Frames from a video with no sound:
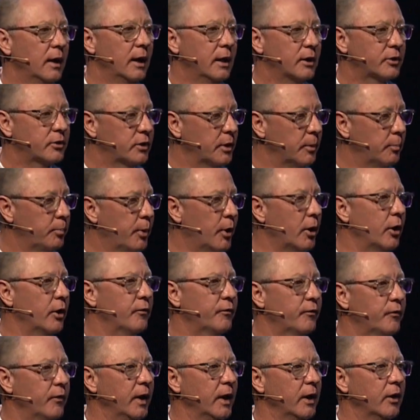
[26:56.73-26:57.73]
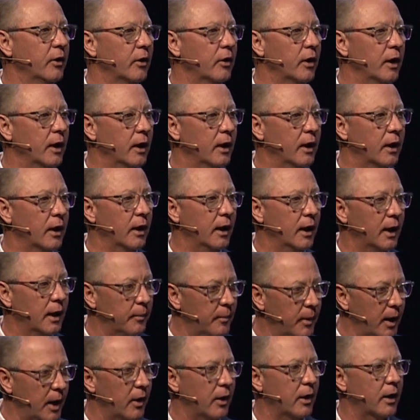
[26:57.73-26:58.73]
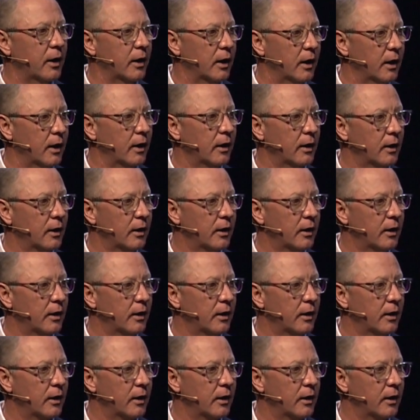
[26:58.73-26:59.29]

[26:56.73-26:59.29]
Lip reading: is the bird finger in America.